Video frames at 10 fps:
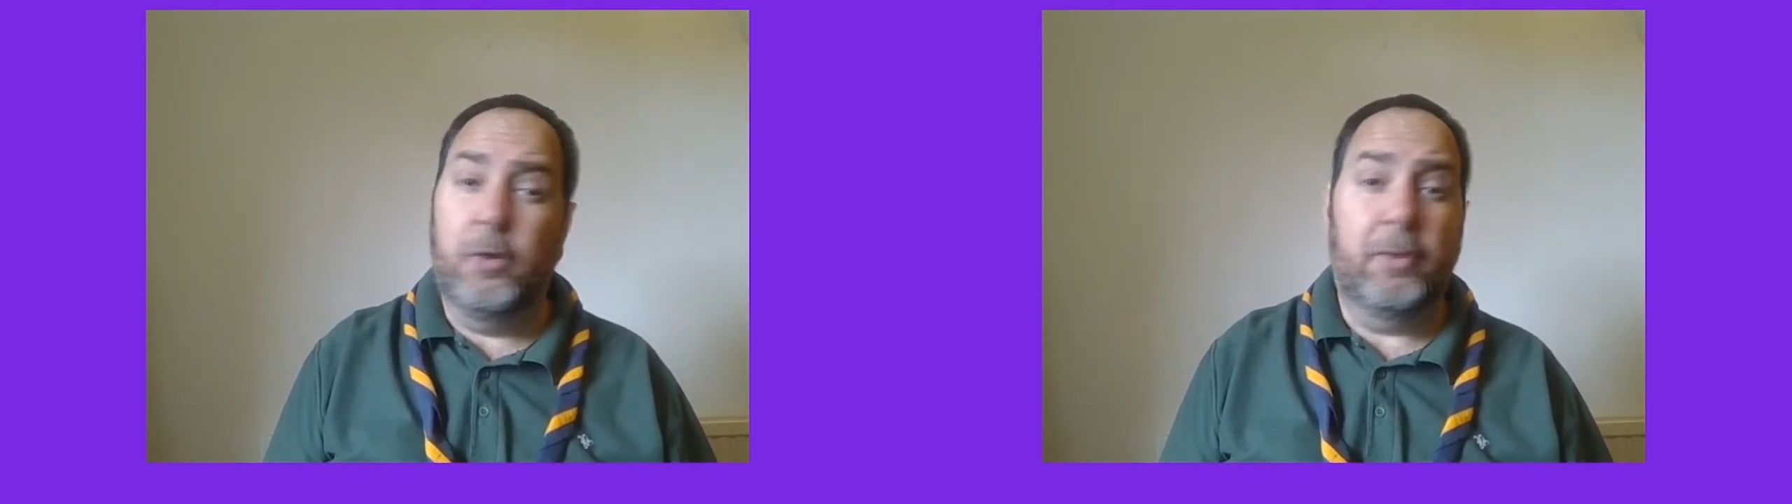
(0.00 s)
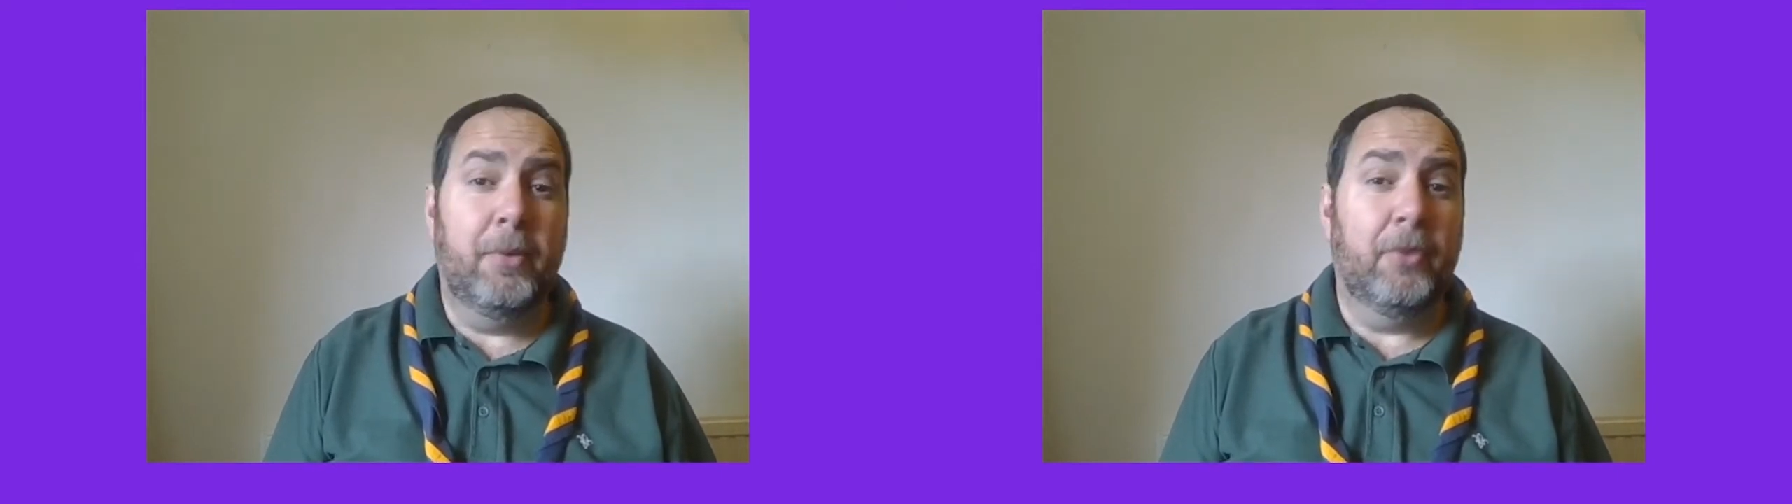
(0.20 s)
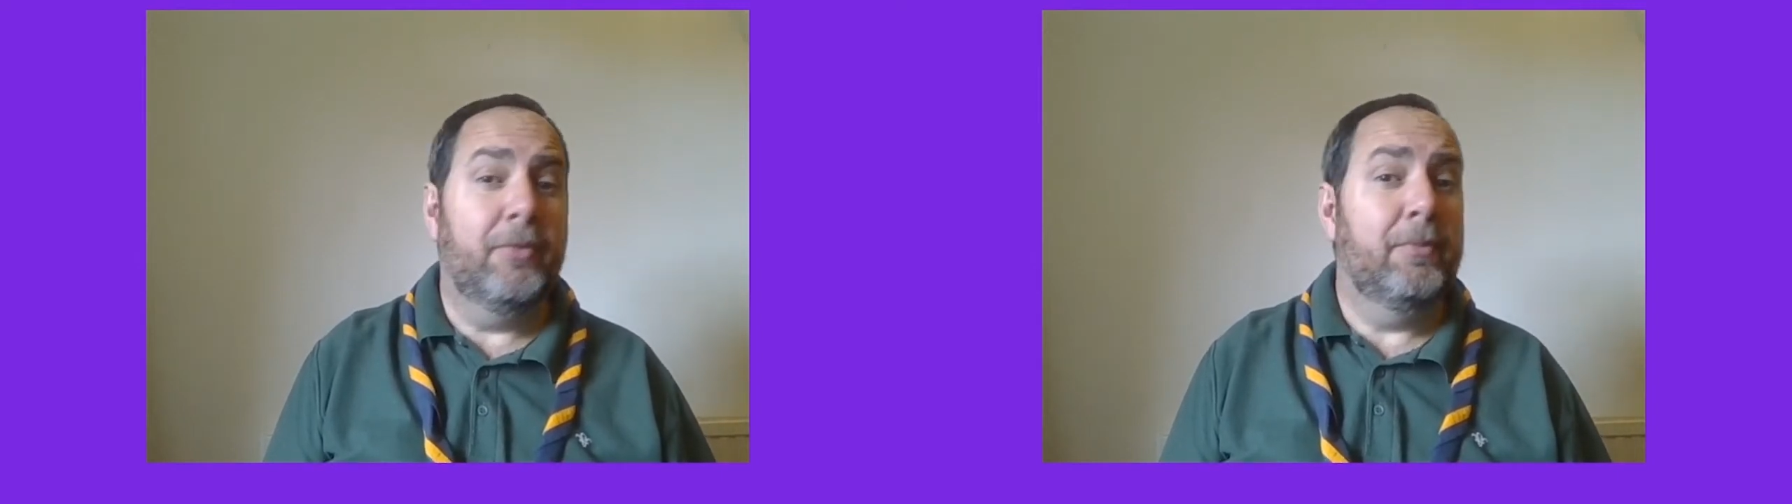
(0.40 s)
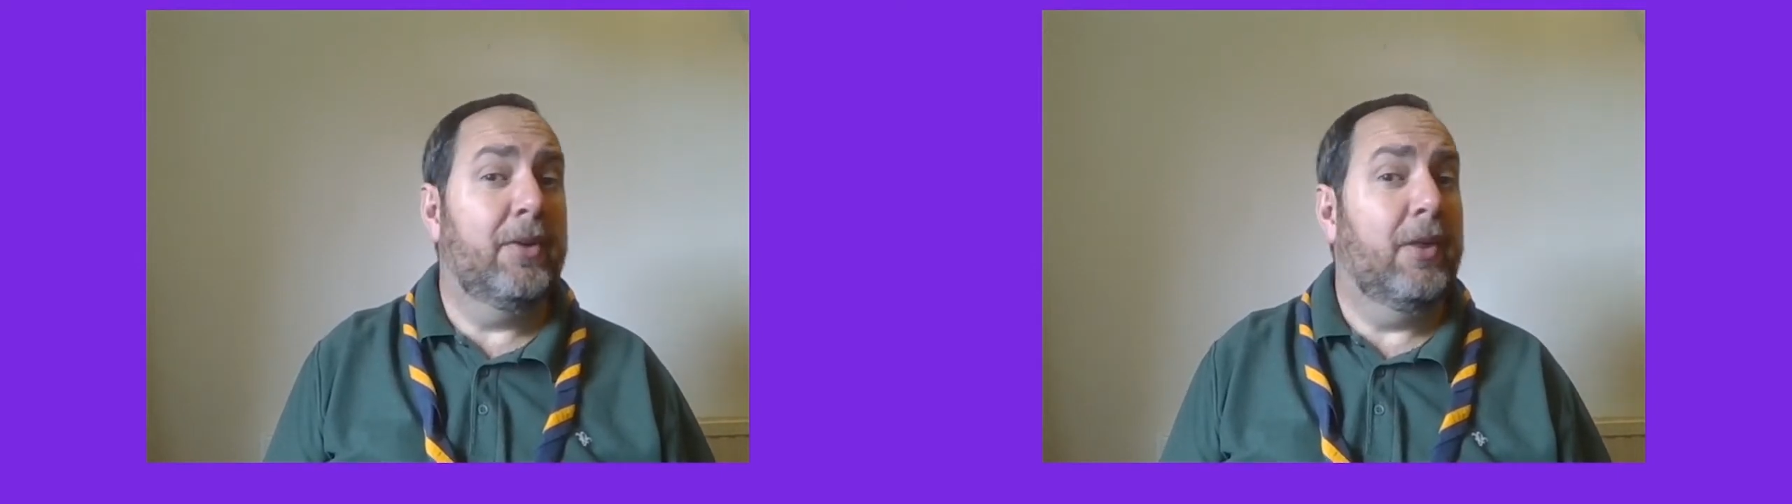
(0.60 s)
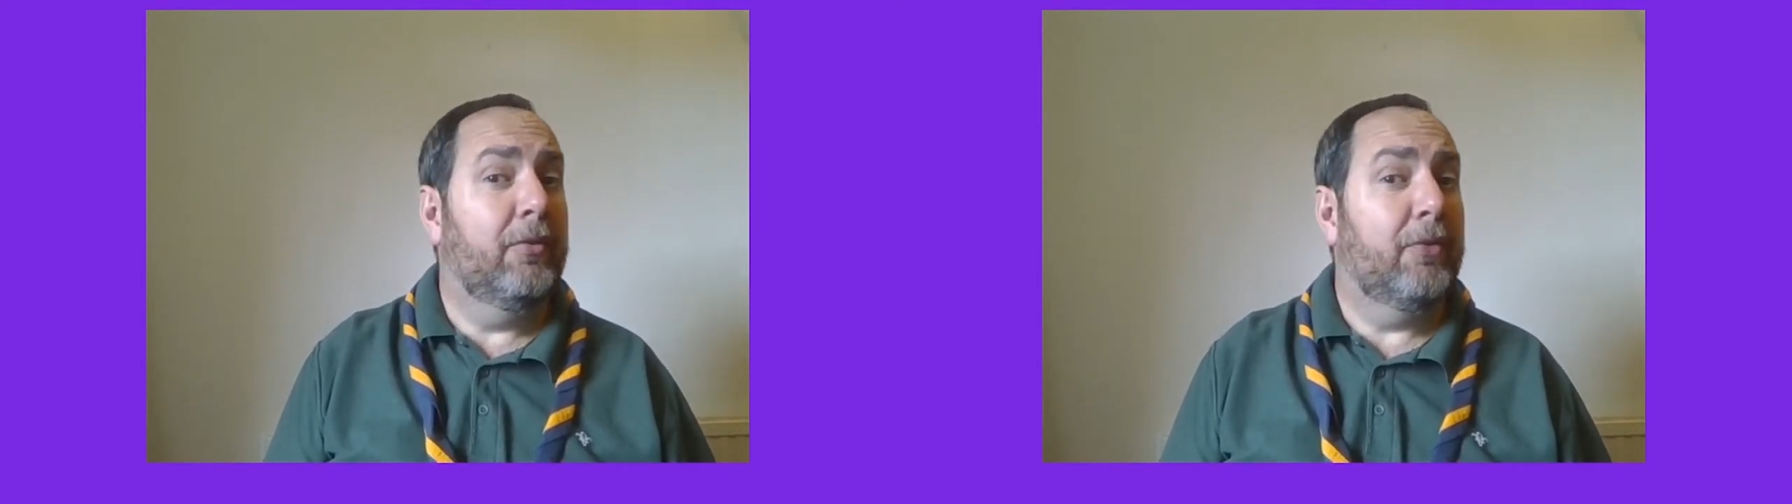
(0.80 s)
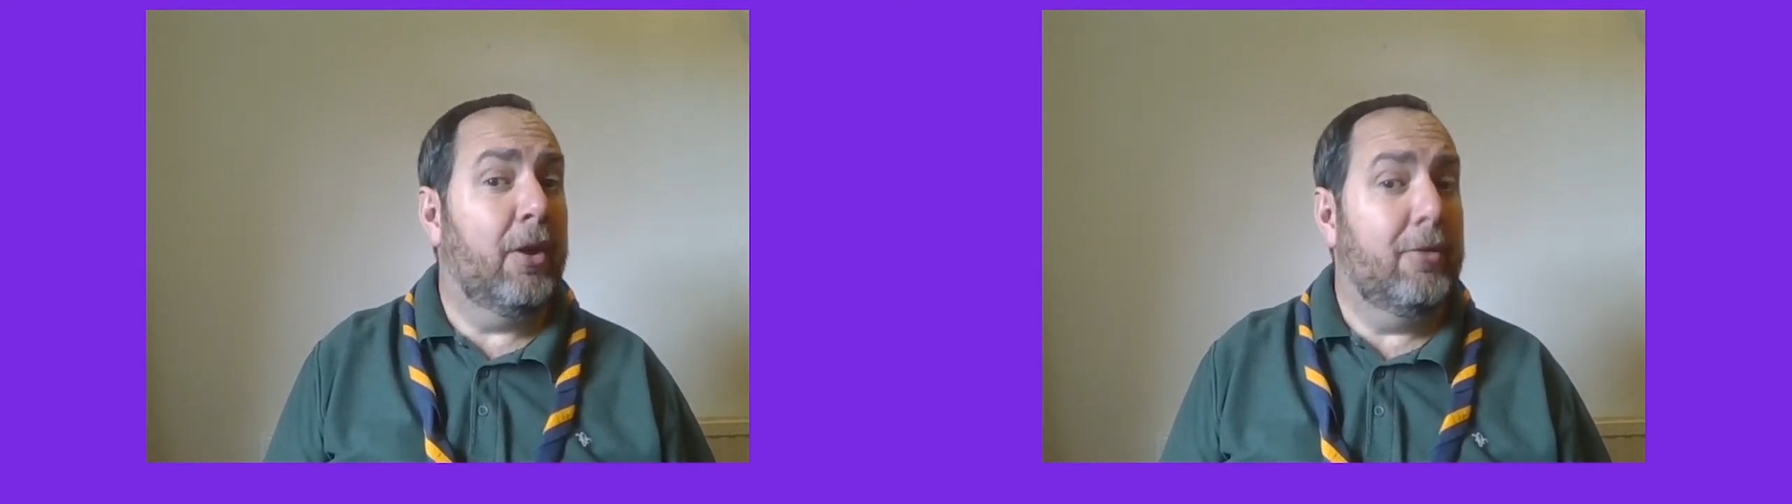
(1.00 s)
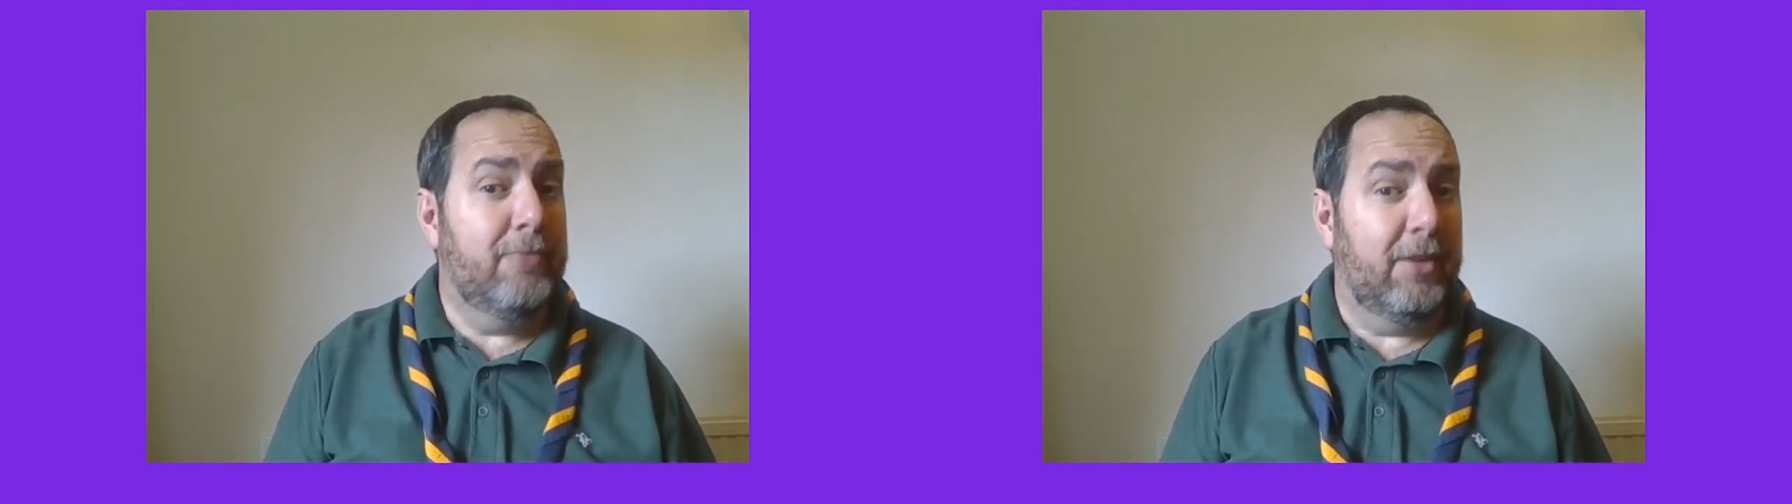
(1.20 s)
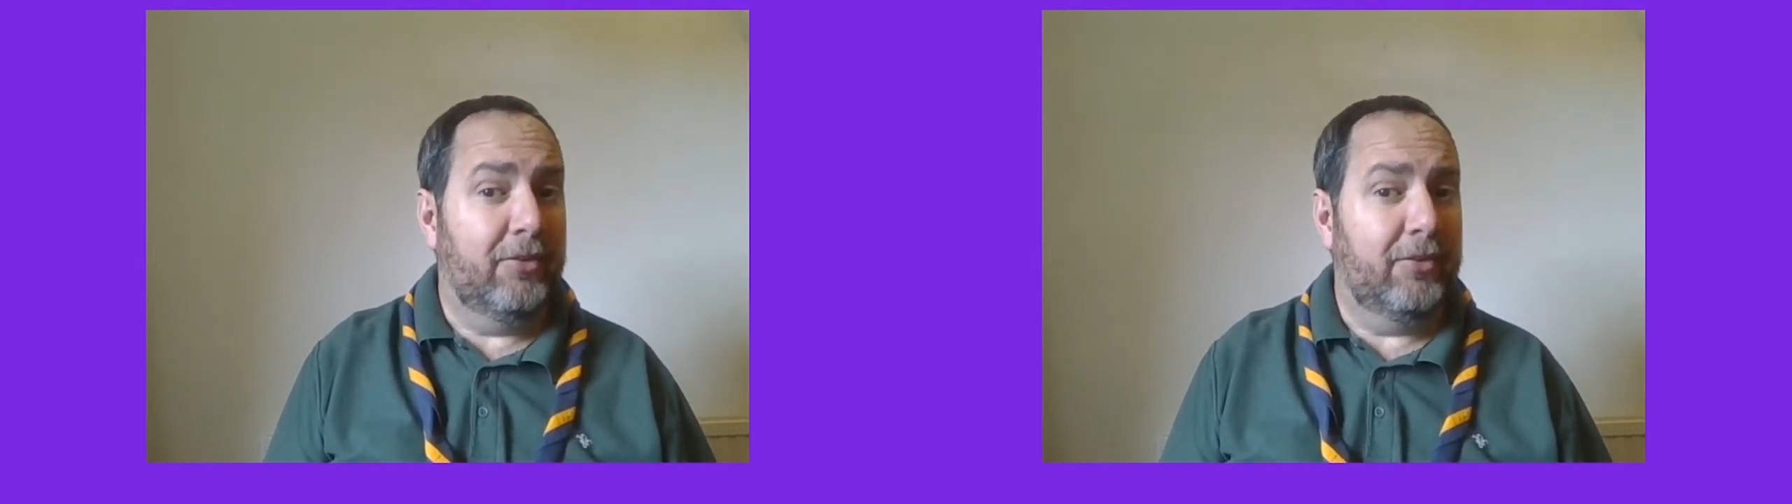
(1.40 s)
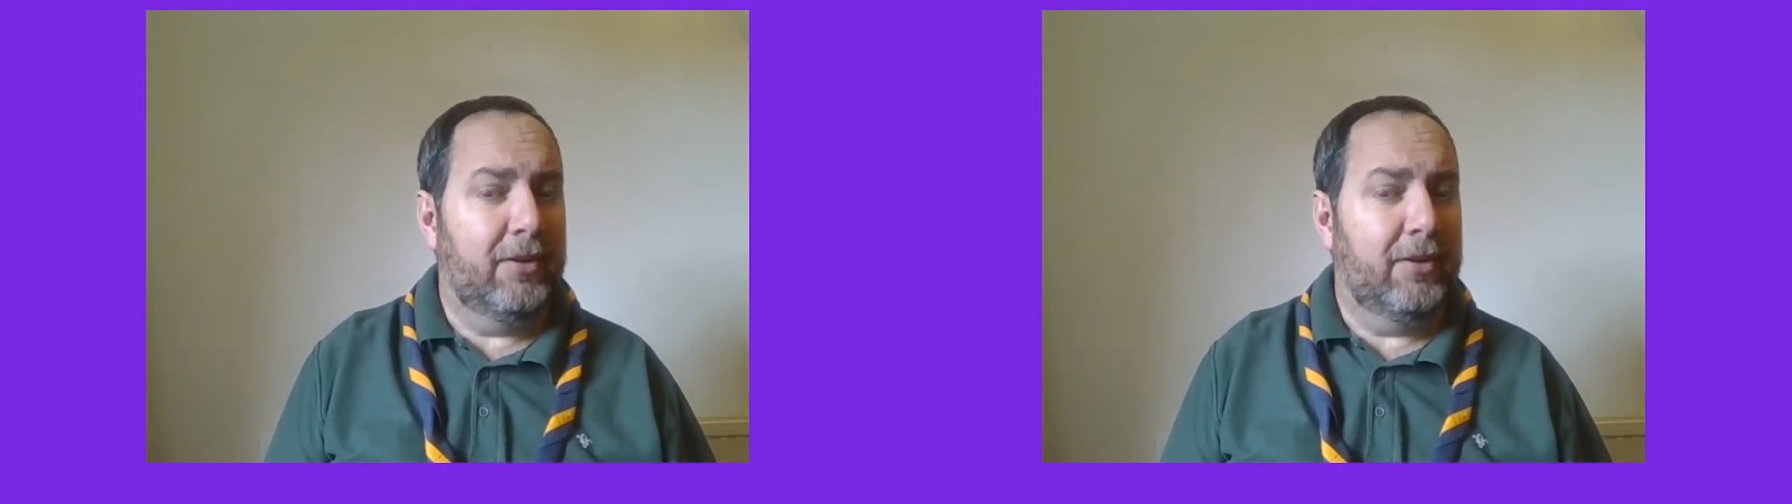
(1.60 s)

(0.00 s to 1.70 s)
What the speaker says: to put themselves at risk.